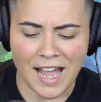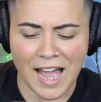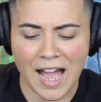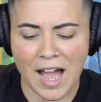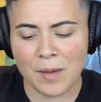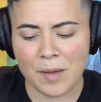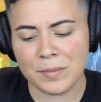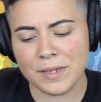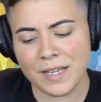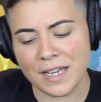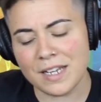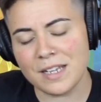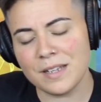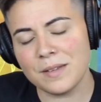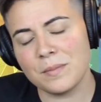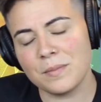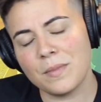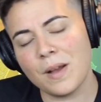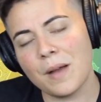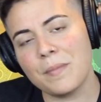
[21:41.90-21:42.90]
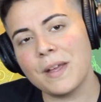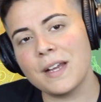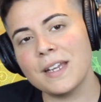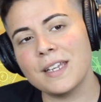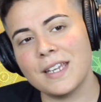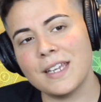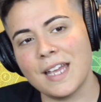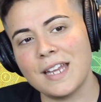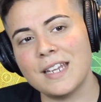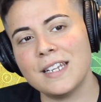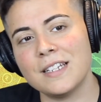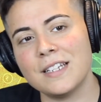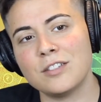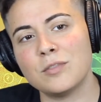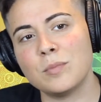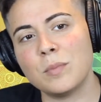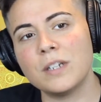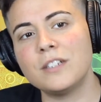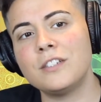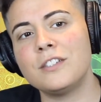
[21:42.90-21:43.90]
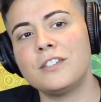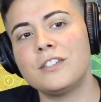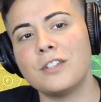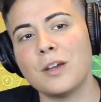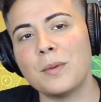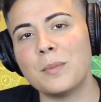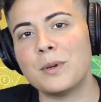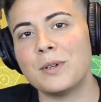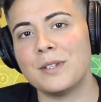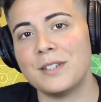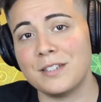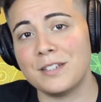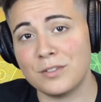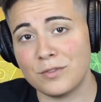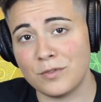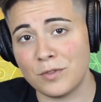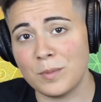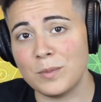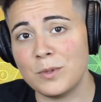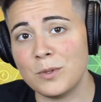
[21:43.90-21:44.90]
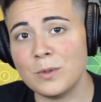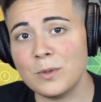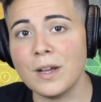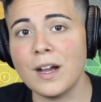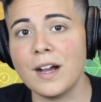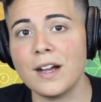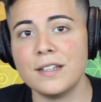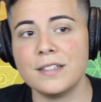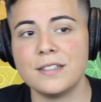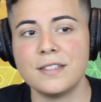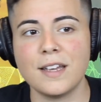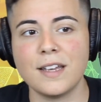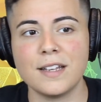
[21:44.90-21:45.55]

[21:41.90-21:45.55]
I'm not getting as much stubbornness from you guys